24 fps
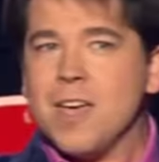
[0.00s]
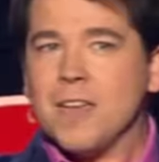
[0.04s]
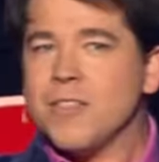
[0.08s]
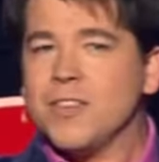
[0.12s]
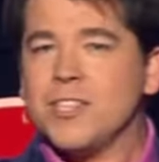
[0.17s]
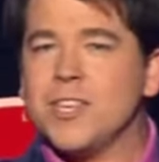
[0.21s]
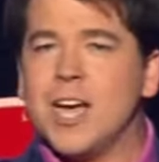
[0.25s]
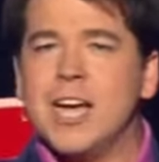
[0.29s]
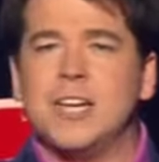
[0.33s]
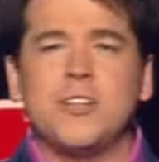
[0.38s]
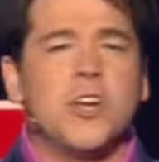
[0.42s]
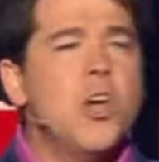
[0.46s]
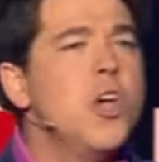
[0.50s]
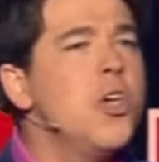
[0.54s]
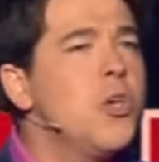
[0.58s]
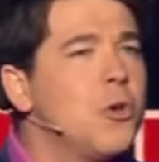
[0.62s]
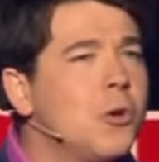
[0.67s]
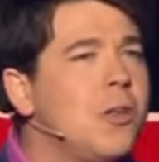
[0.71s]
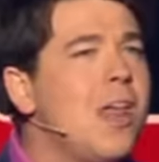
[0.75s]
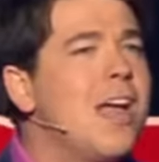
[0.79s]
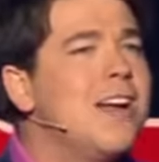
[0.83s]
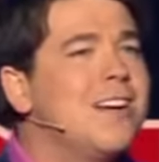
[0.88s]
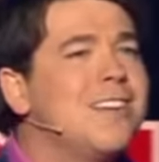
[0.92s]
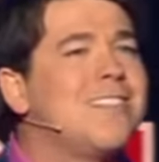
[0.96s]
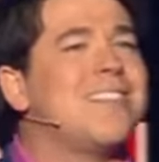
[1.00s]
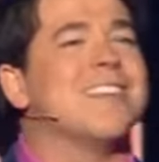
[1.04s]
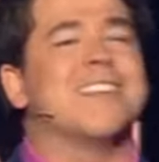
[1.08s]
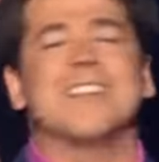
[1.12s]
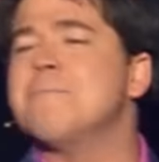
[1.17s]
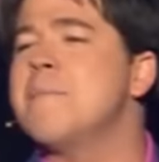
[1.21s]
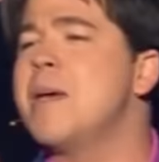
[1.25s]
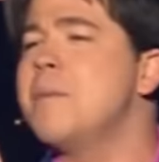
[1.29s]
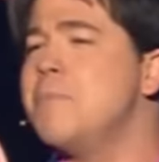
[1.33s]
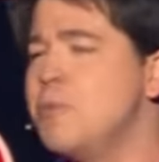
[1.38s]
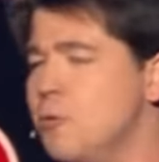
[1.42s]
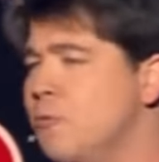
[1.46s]
other side. You'd like to think that
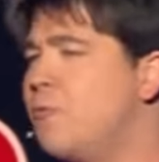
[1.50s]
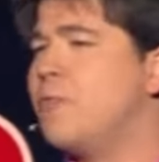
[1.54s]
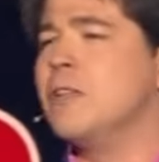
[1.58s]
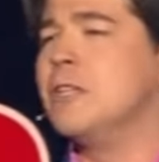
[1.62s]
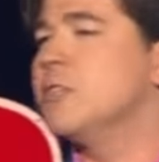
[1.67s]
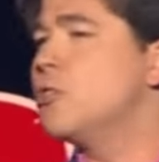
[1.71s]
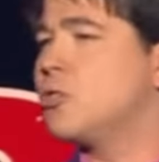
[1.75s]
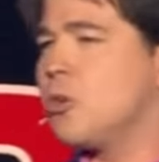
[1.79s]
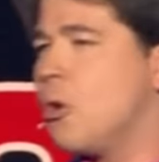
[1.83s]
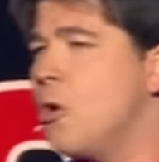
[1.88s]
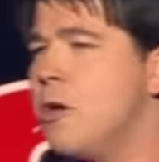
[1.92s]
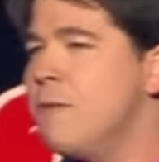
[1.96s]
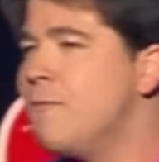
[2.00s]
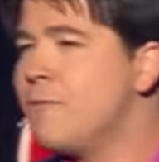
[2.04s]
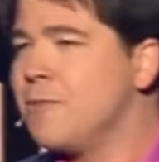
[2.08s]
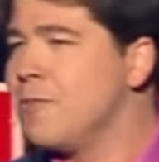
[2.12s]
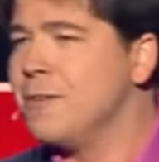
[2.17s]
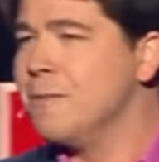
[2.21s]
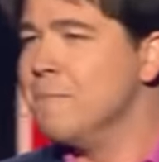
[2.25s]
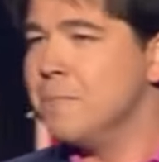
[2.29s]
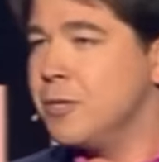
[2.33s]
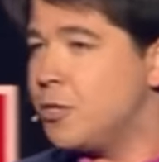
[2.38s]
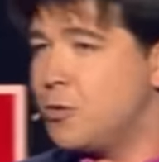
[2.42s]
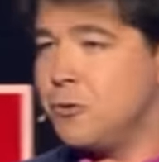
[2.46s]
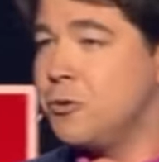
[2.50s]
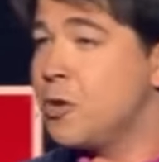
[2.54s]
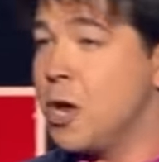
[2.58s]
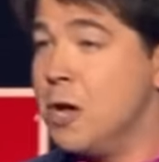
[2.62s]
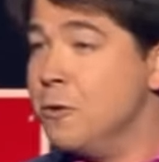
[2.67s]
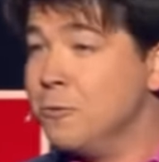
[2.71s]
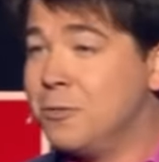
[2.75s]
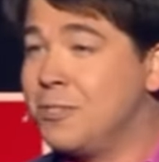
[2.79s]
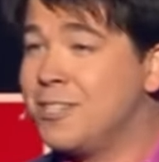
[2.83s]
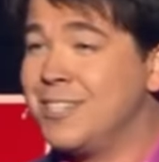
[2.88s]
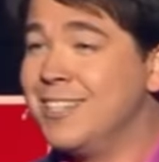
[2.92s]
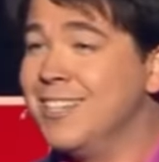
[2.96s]
maybe you feel sorry for them, but you
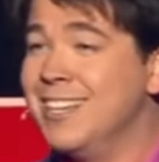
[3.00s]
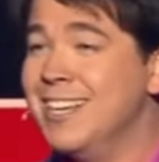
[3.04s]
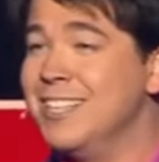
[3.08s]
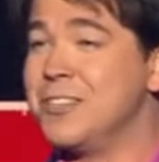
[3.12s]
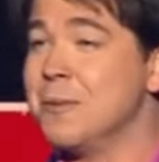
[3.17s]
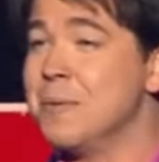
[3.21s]
don't. It's